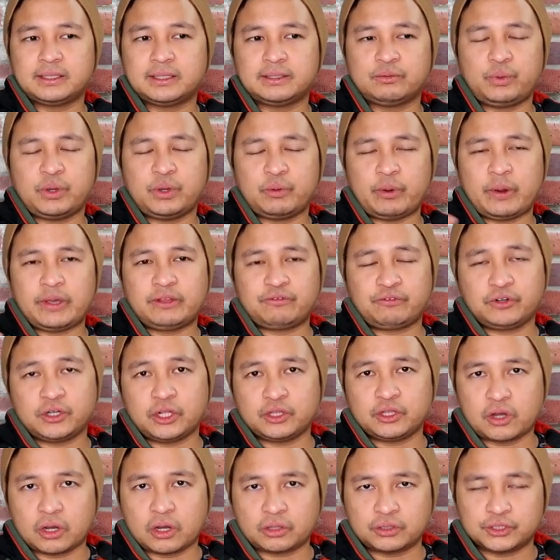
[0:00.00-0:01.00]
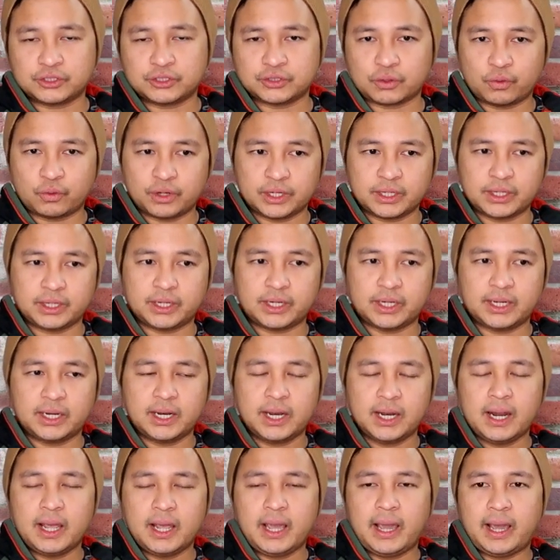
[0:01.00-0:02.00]
we wait for the doctor's order.
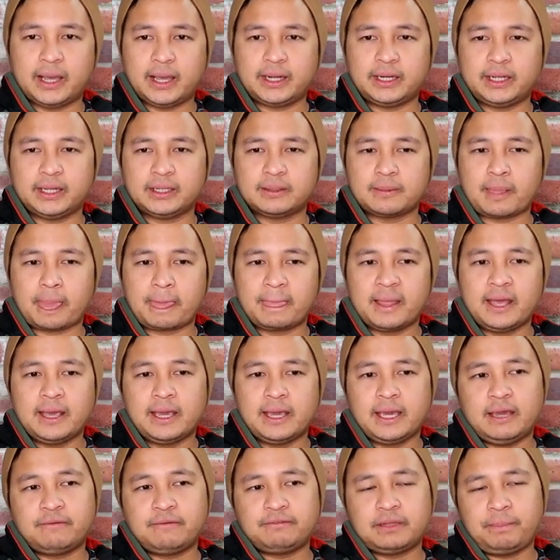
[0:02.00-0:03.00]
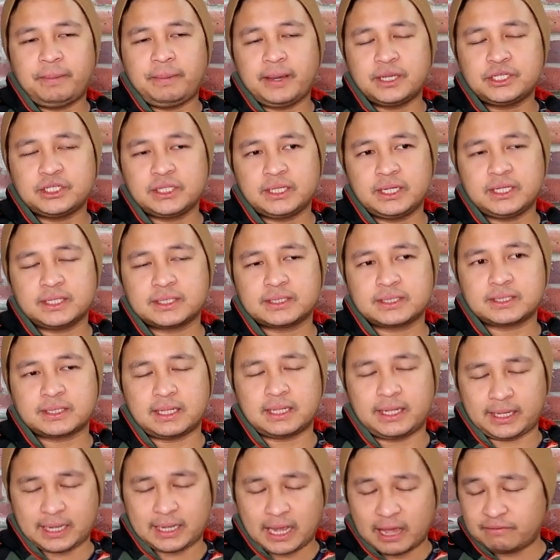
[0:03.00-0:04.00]
And then if the patient is
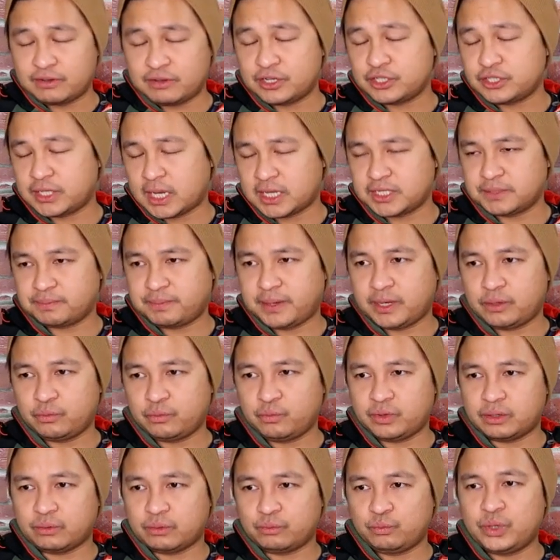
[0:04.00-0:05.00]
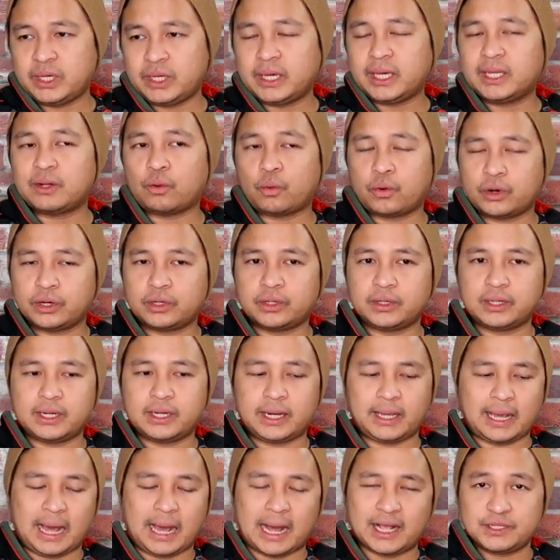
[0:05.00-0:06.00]
like having chest pain, we can order
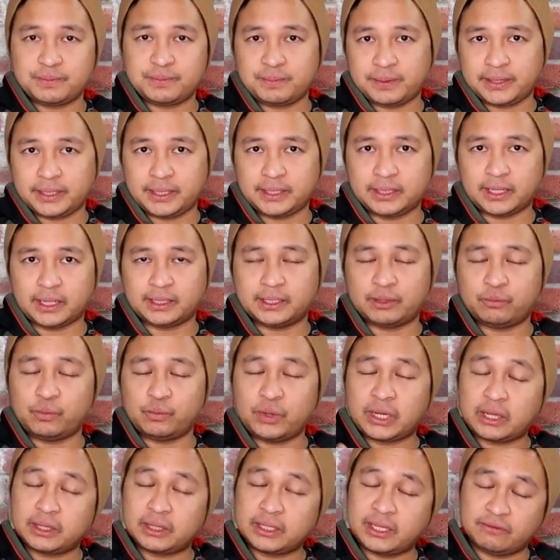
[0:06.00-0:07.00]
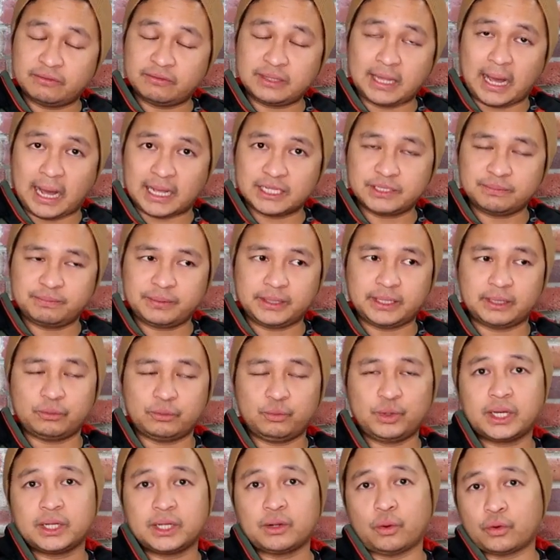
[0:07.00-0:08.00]
like aspirin, and then we can give the aspirin.
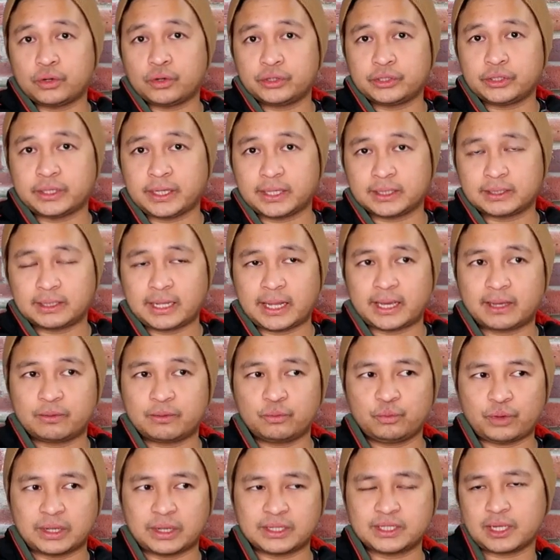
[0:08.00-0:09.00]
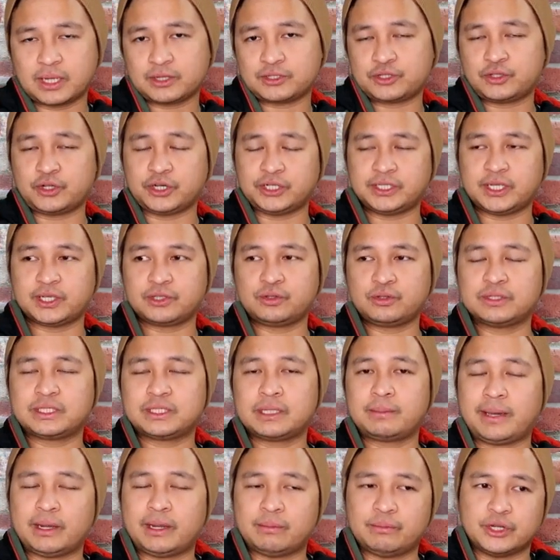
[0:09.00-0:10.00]
We can order it like as nurses do
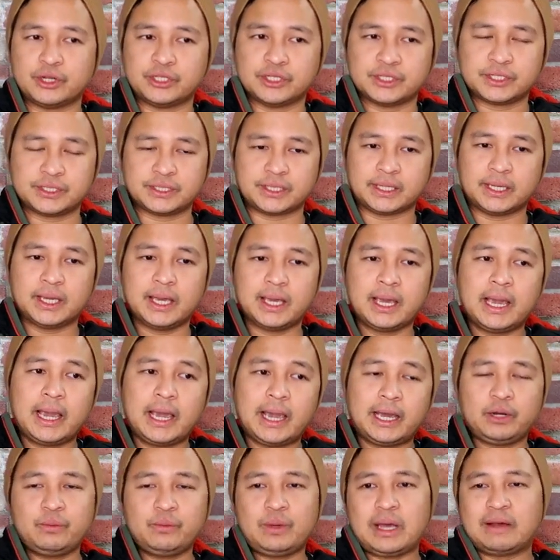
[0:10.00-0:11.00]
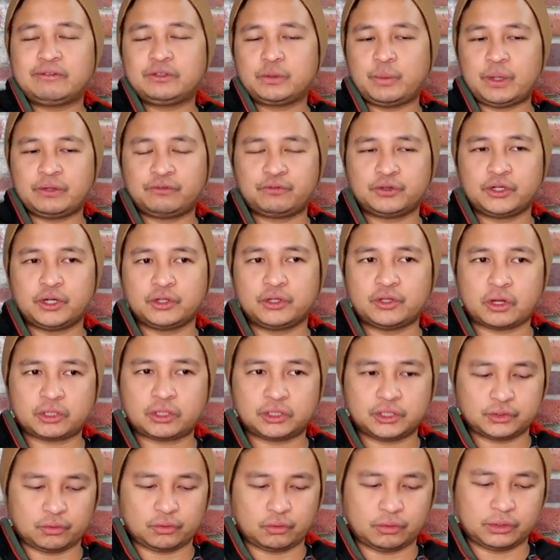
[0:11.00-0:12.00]
some emergency. And we have to wait for the
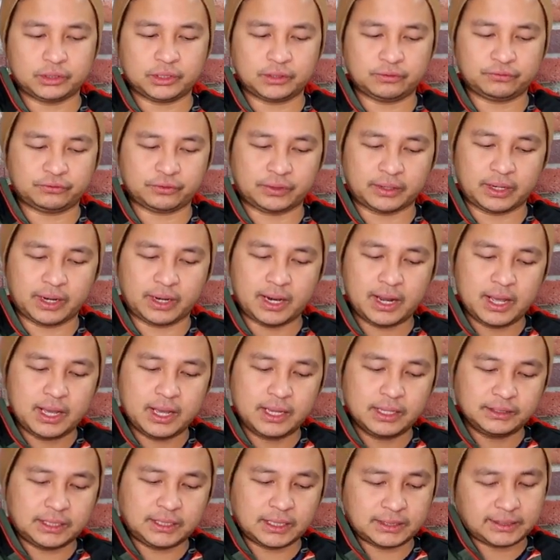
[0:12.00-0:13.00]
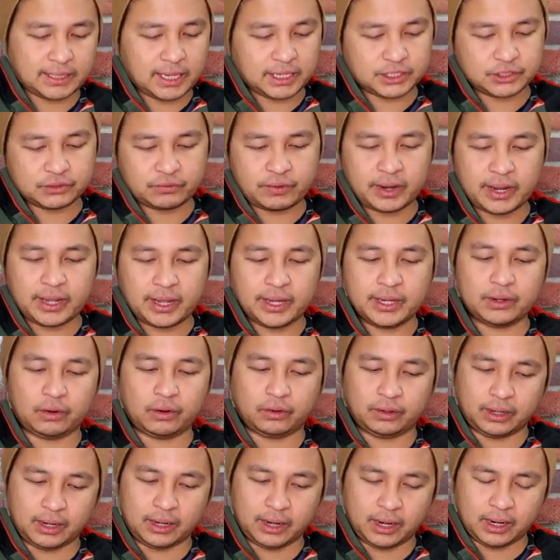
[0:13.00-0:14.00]
doctor's order for chest x-ray
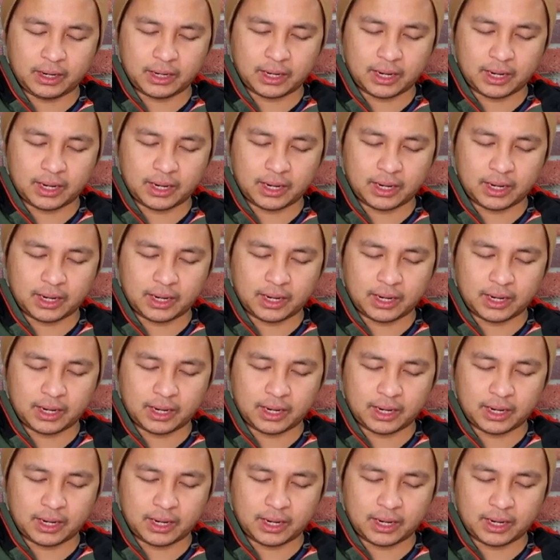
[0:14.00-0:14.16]
or